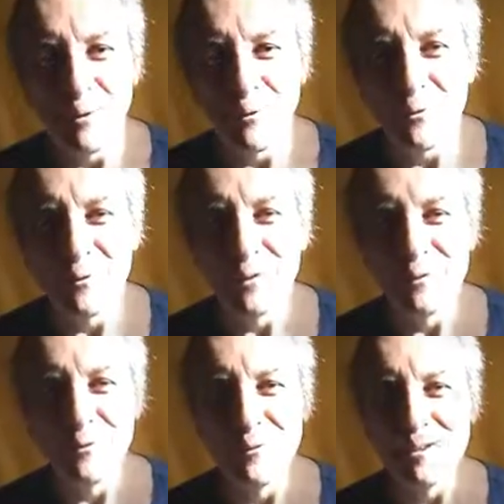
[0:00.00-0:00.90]
our own
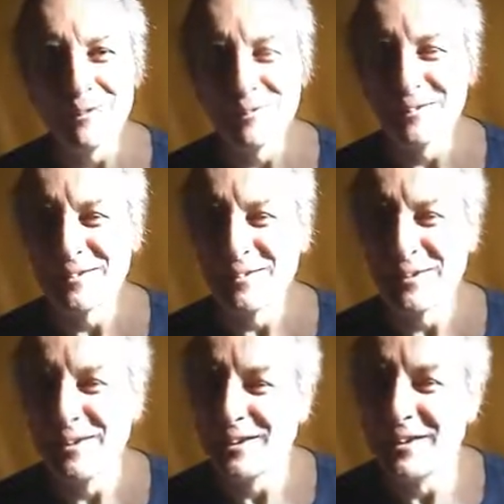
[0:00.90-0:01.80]
little world
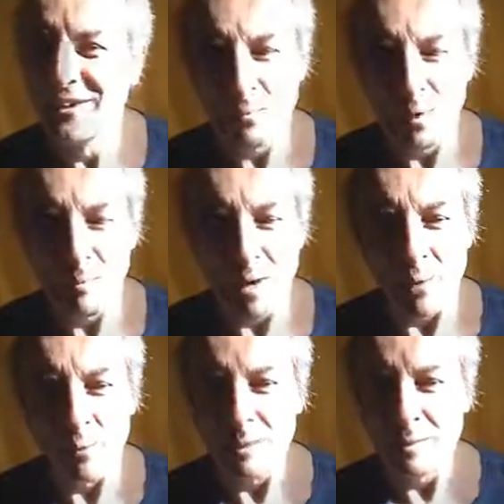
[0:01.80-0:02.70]
whereby
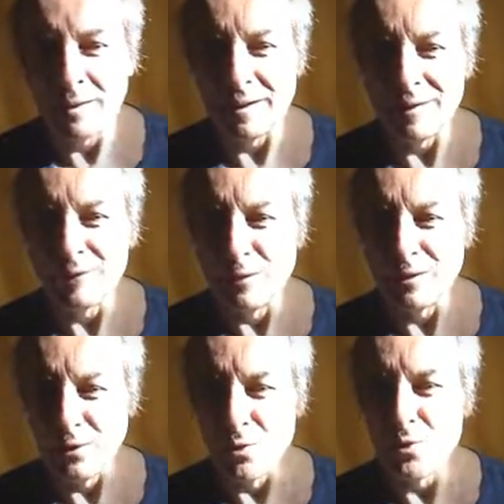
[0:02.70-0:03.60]
we believe we
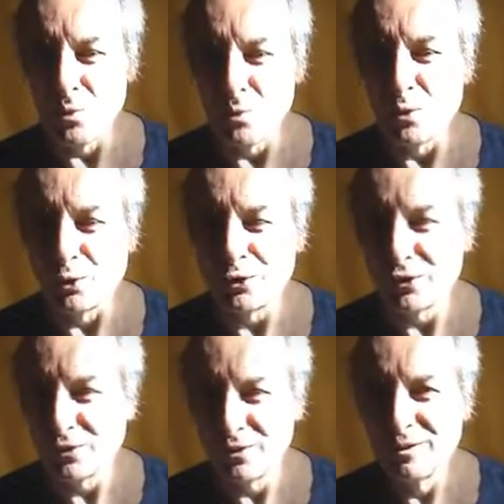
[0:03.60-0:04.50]
know
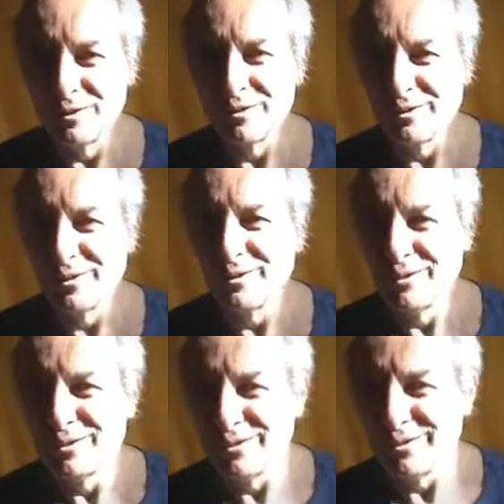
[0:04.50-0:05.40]
what's
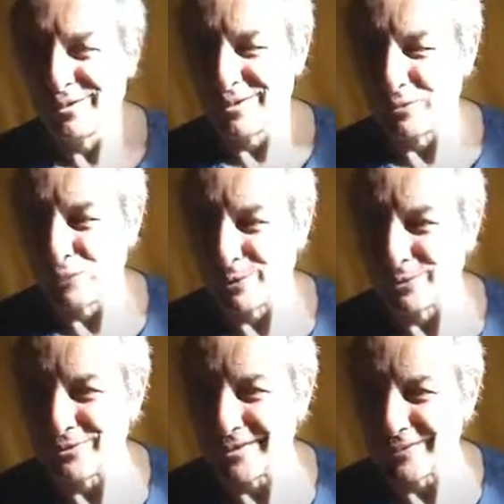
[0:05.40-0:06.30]
the
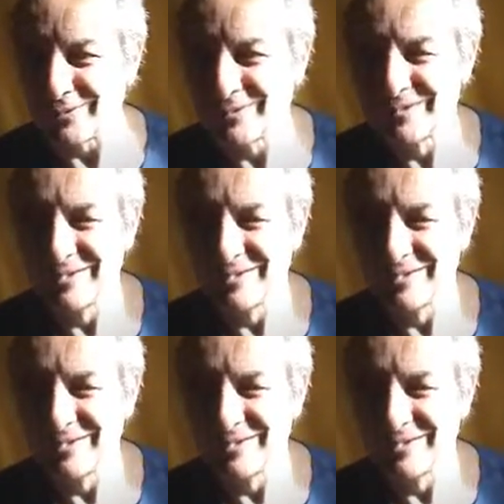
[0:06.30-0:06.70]
real deal.